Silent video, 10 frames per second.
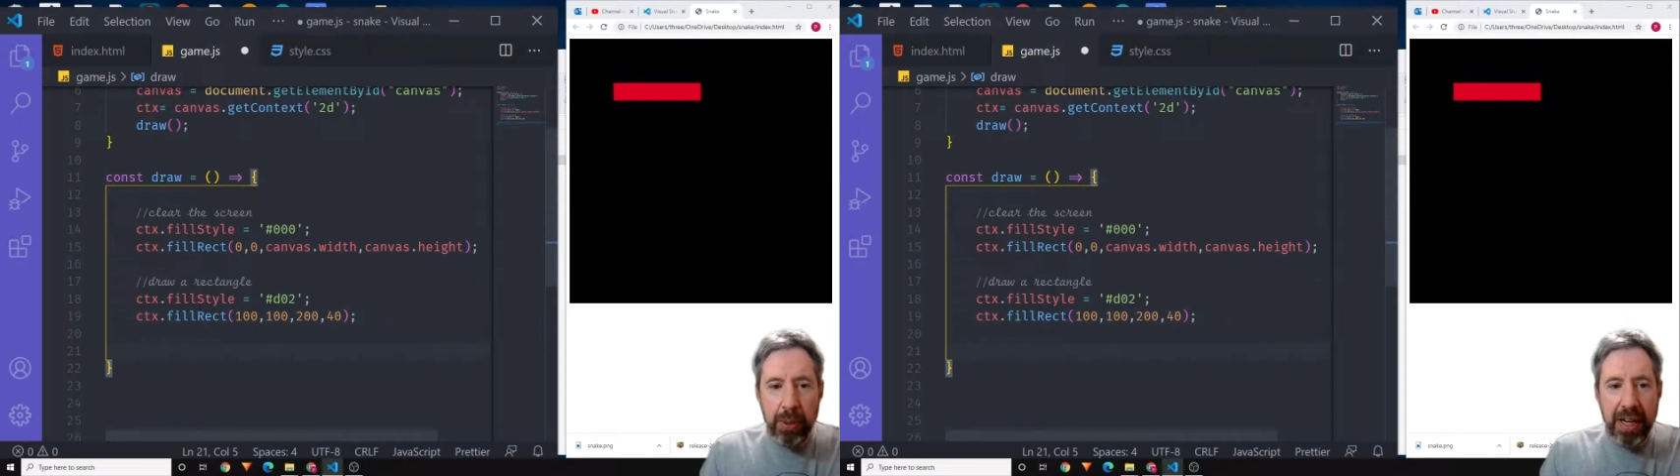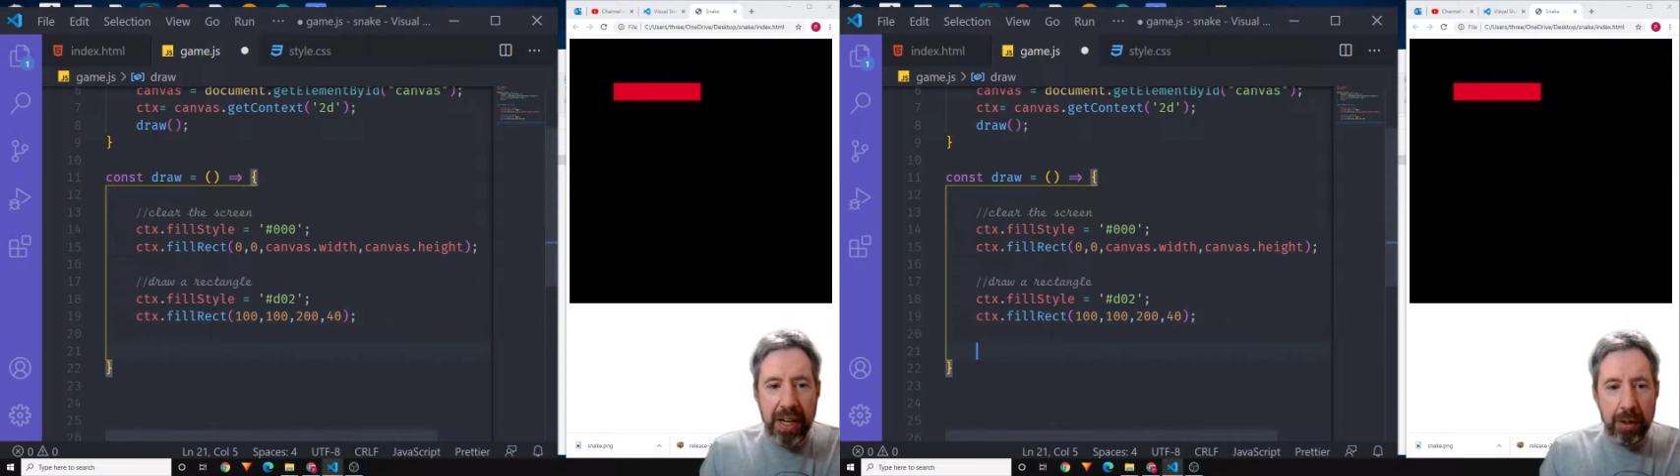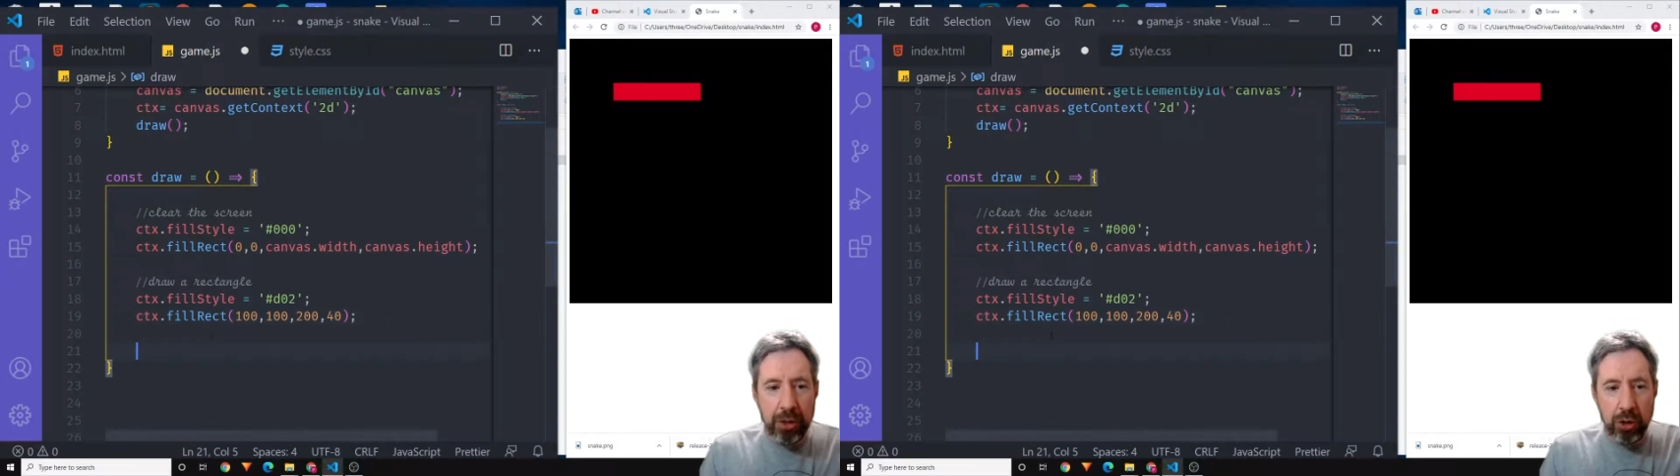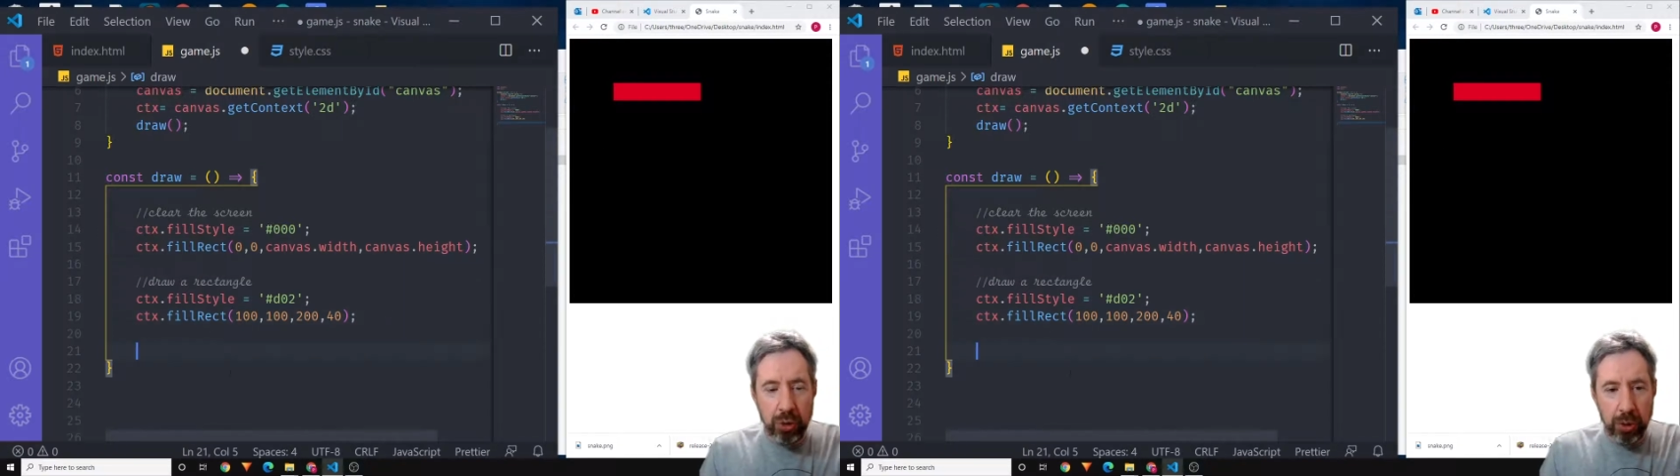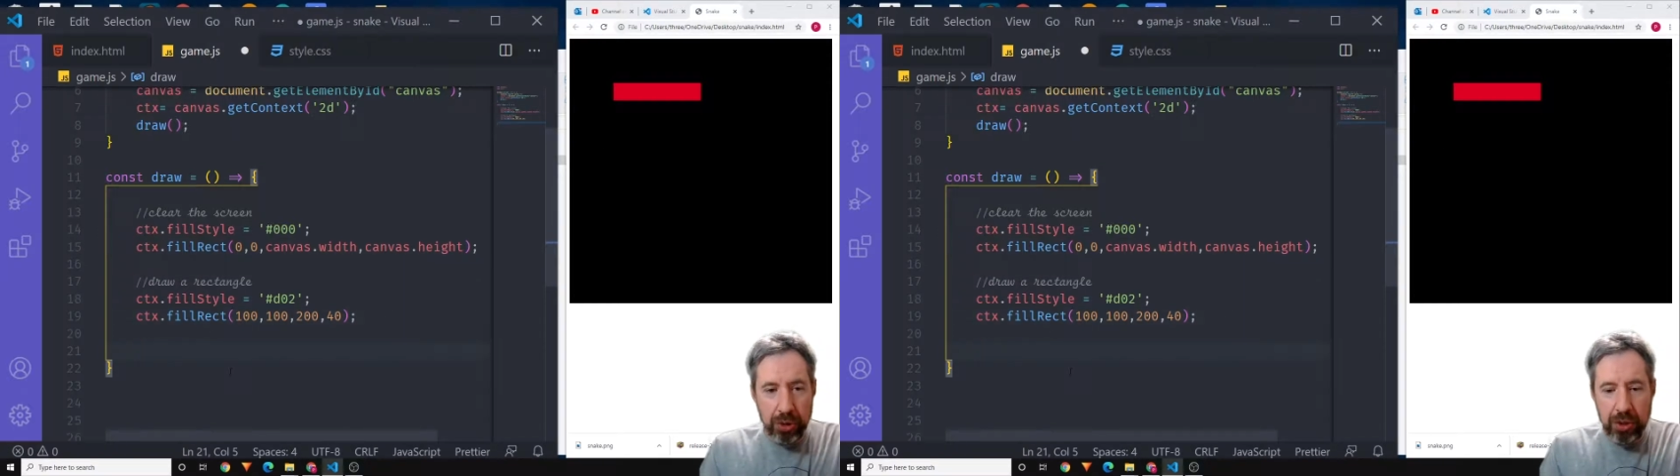how to
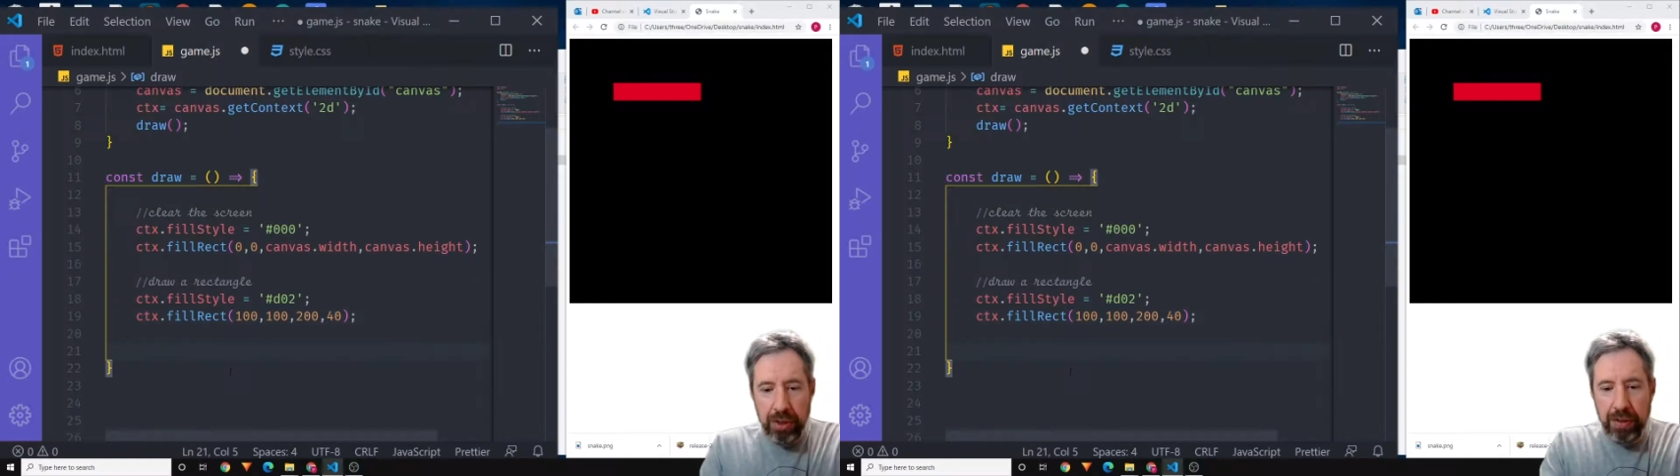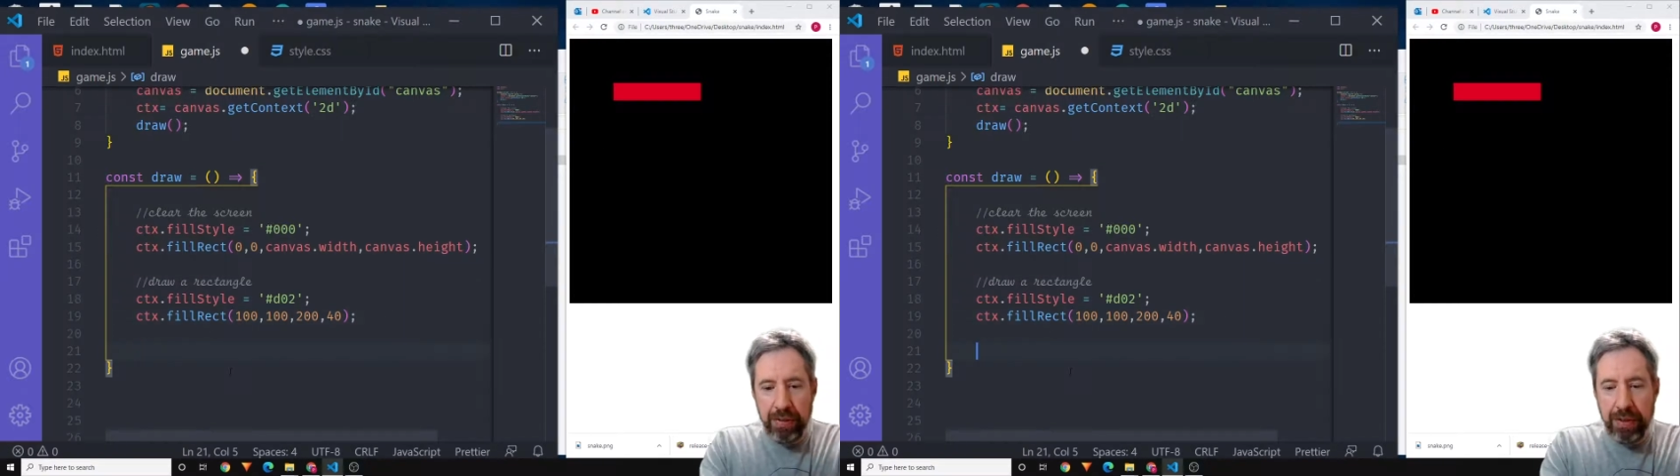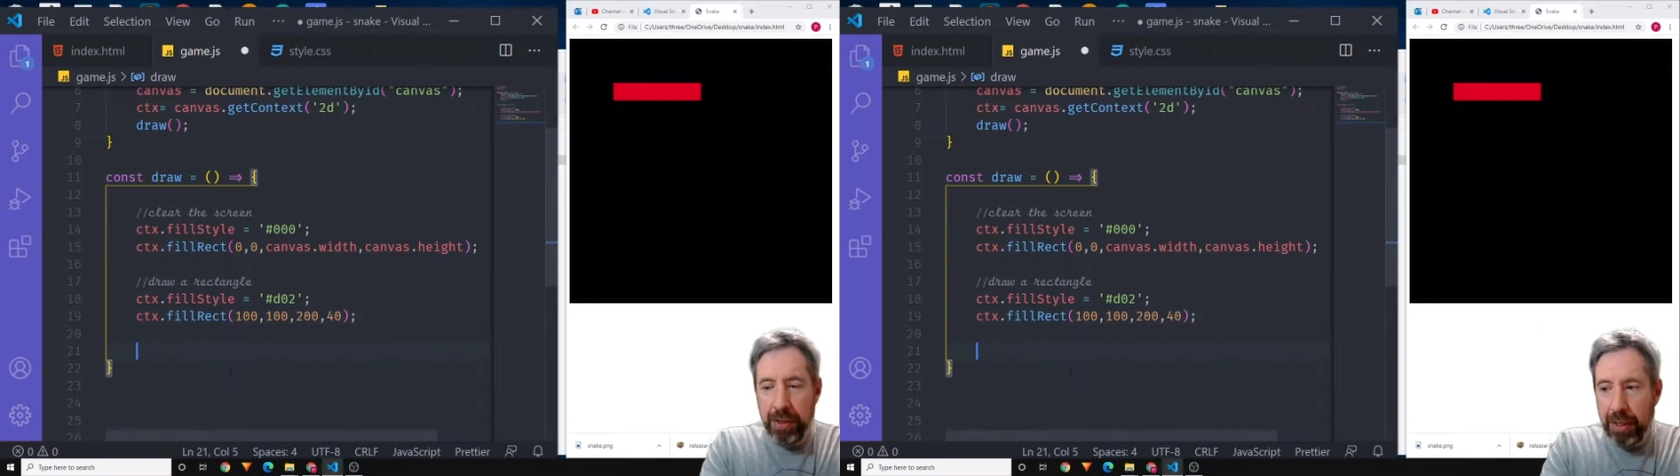draw stuff.